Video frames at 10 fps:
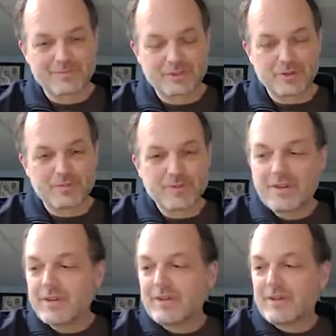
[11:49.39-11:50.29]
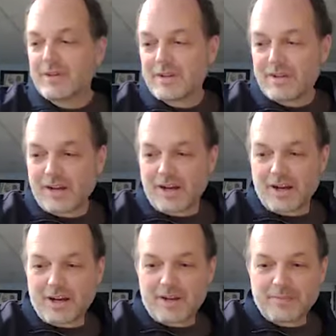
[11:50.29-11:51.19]
So,
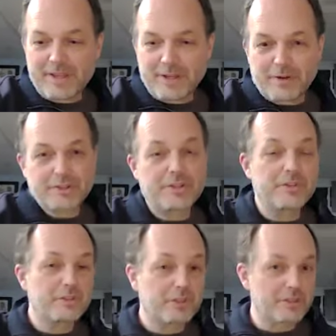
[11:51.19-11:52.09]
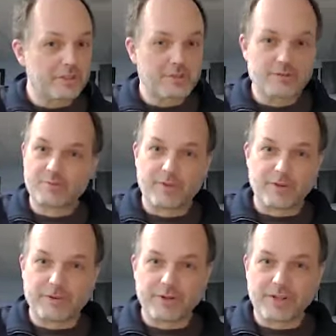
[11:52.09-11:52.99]
any questions? Feel
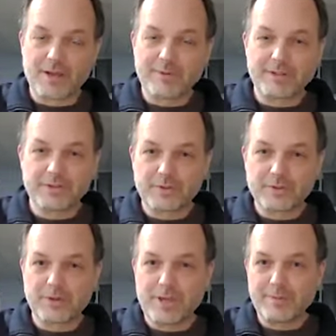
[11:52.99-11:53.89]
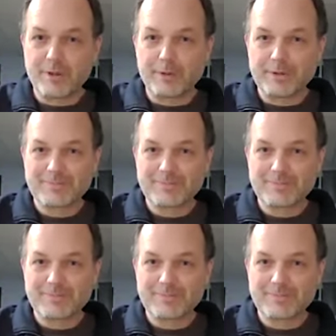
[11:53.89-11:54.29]
free to comment or email me.